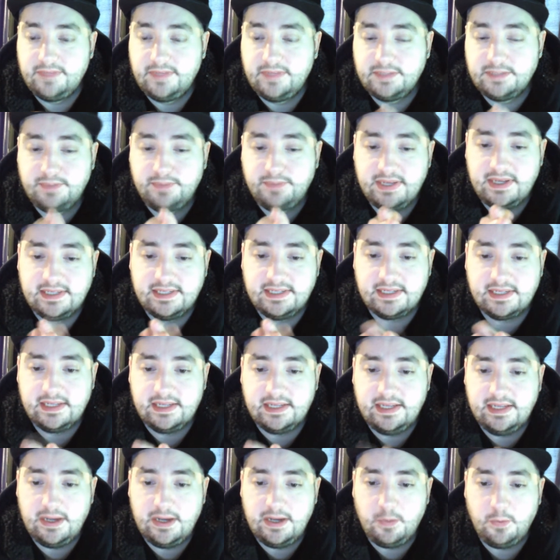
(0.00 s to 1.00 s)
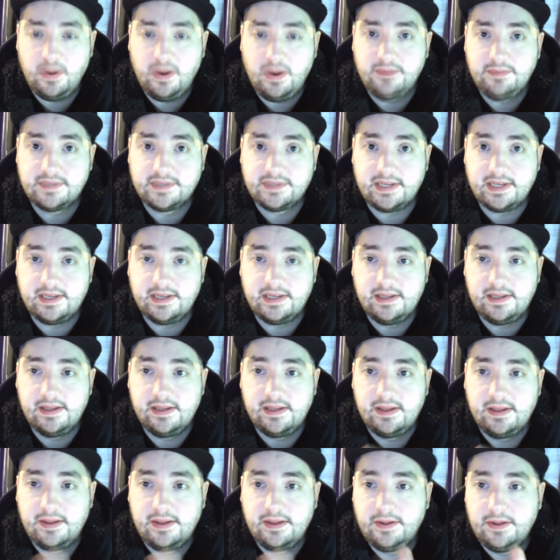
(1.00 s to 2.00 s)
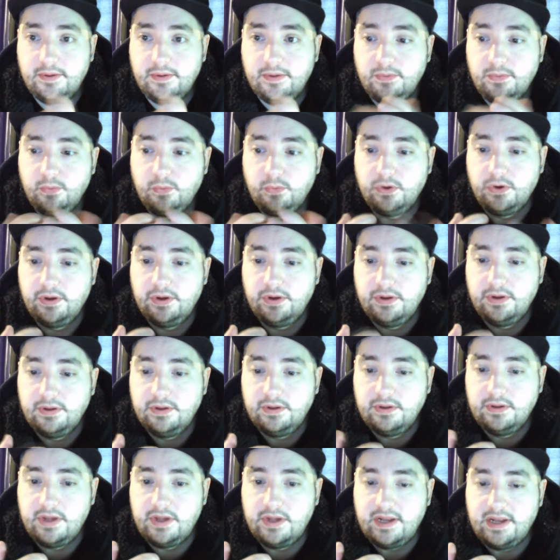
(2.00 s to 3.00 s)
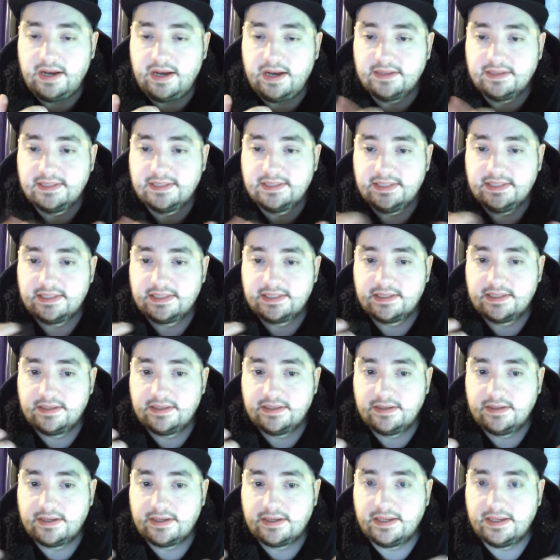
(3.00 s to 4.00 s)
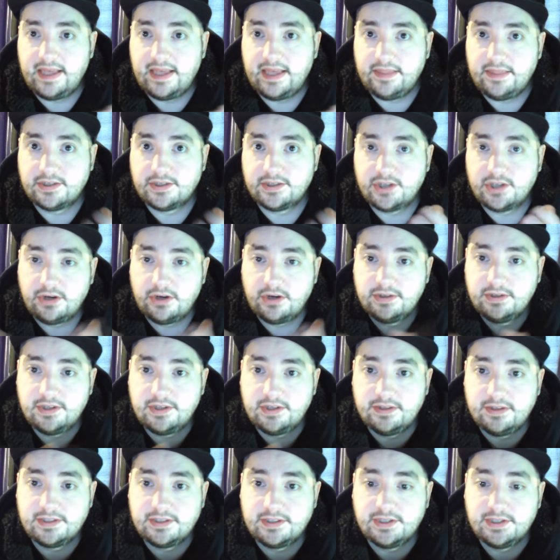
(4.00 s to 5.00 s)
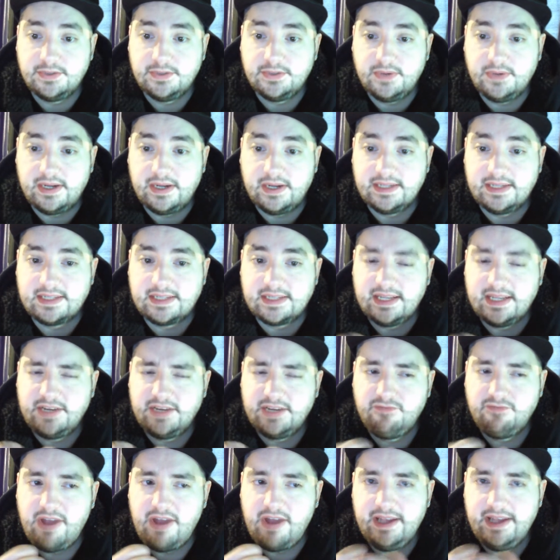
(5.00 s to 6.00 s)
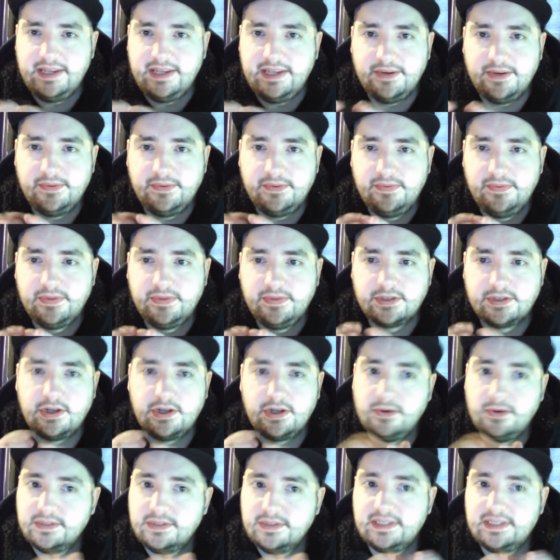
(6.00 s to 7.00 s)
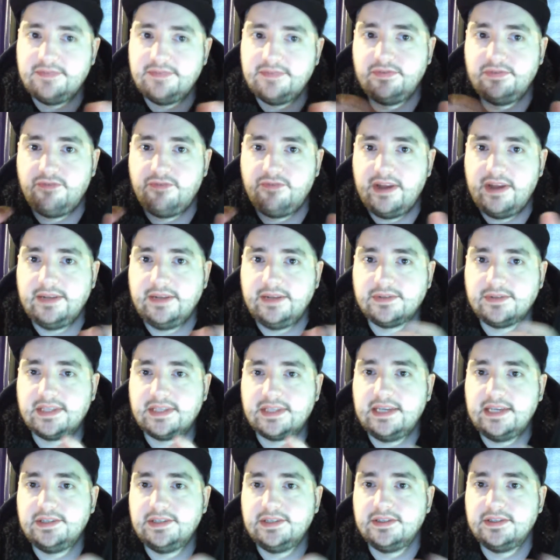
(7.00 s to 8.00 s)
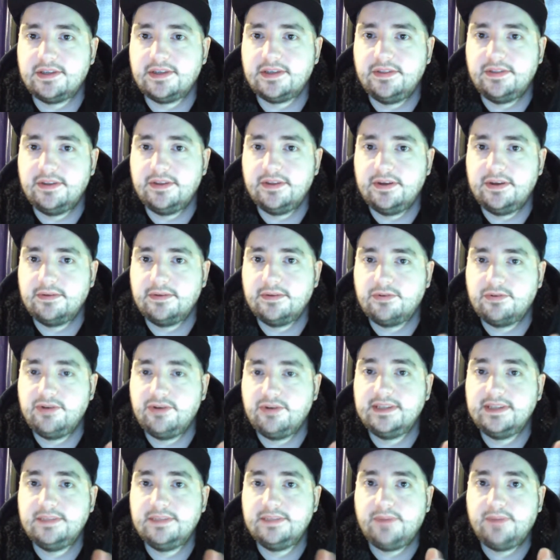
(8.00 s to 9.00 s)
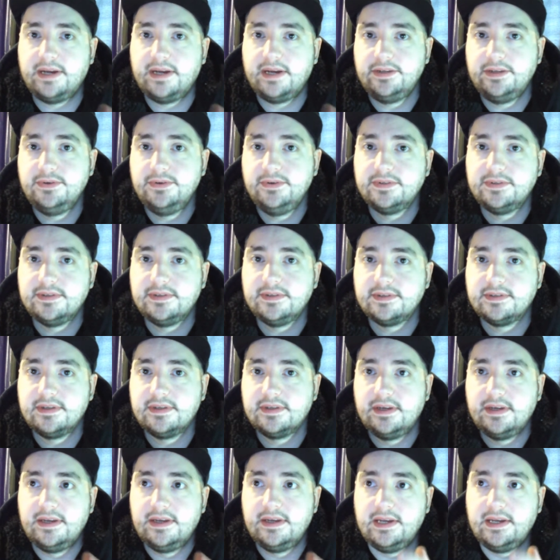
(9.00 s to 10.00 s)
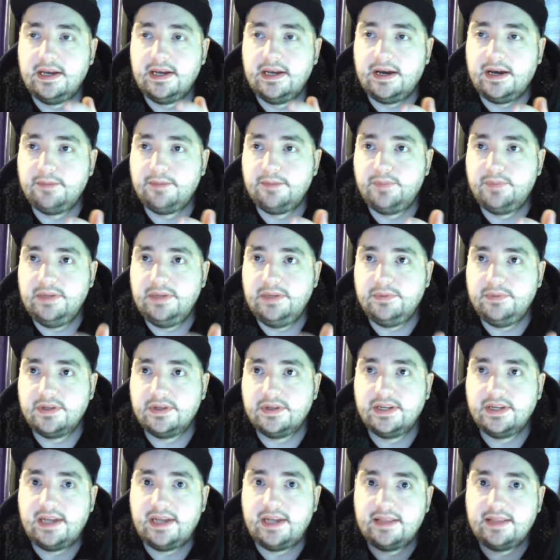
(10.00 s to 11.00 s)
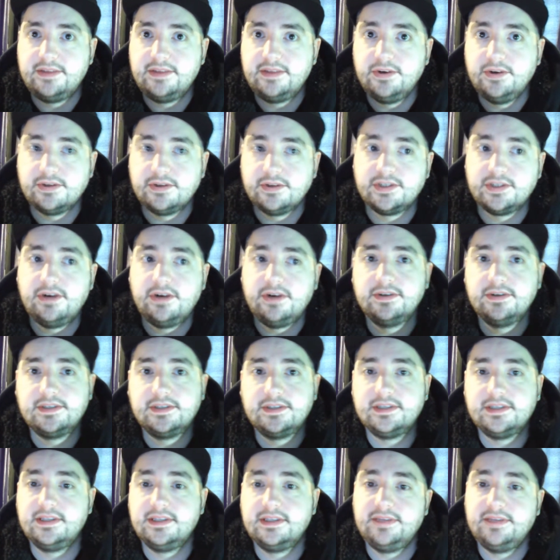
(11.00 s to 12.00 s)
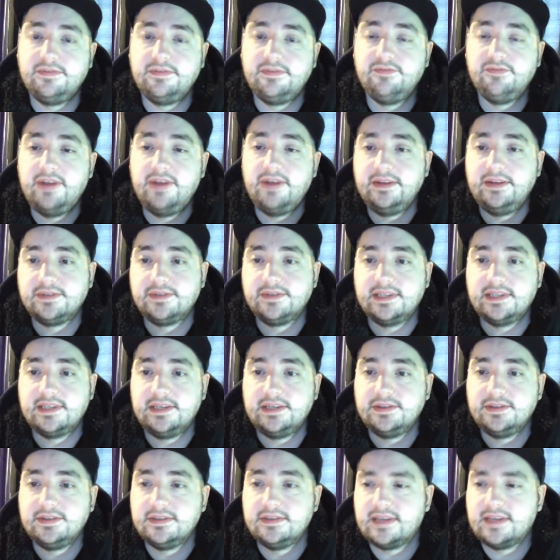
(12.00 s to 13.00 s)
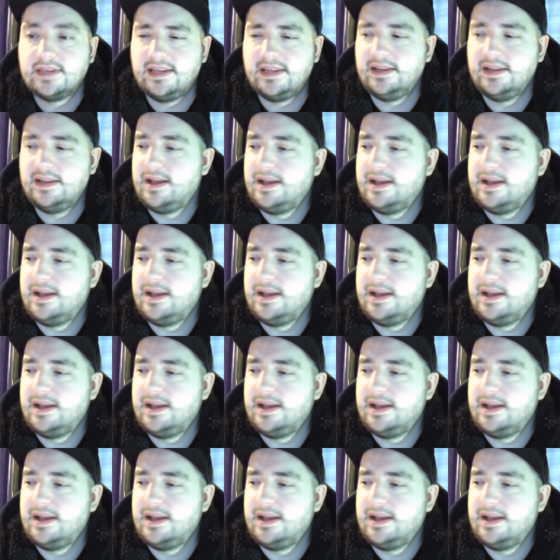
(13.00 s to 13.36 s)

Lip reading: basically a website where an artist can get the songs onto, and it's like a radio. There's loads of different radio stations on there created by users, and people can add your songs to different radio stations. And